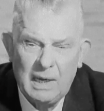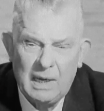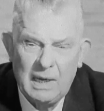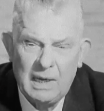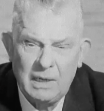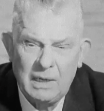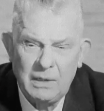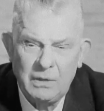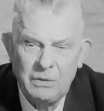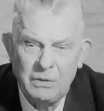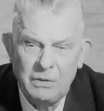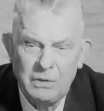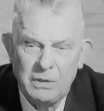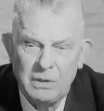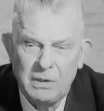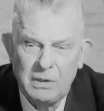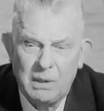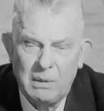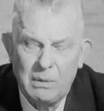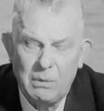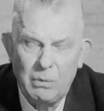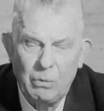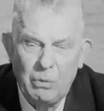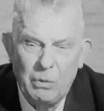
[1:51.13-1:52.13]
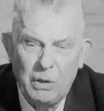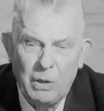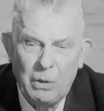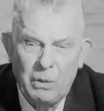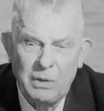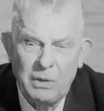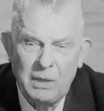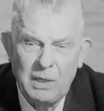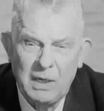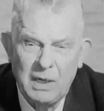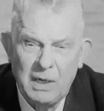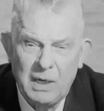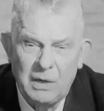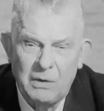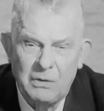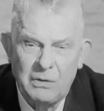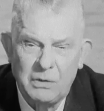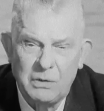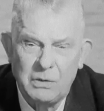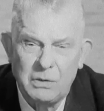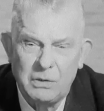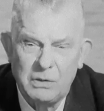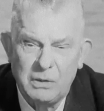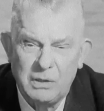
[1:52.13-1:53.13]
and we only
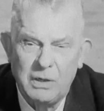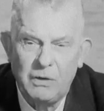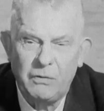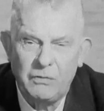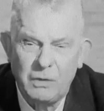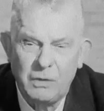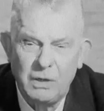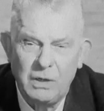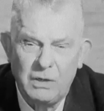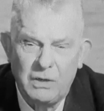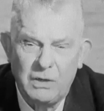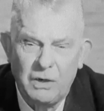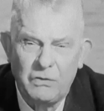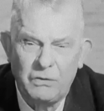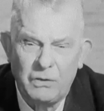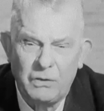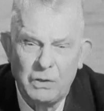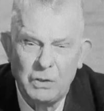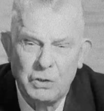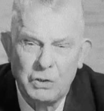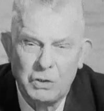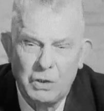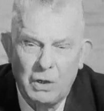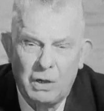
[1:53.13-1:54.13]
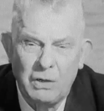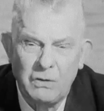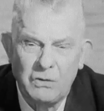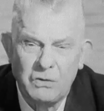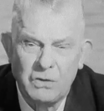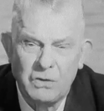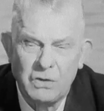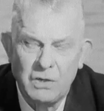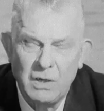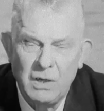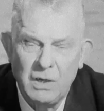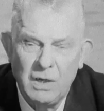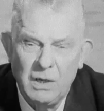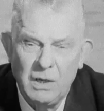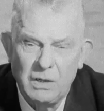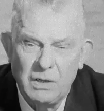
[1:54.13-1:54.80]
heard distant shots,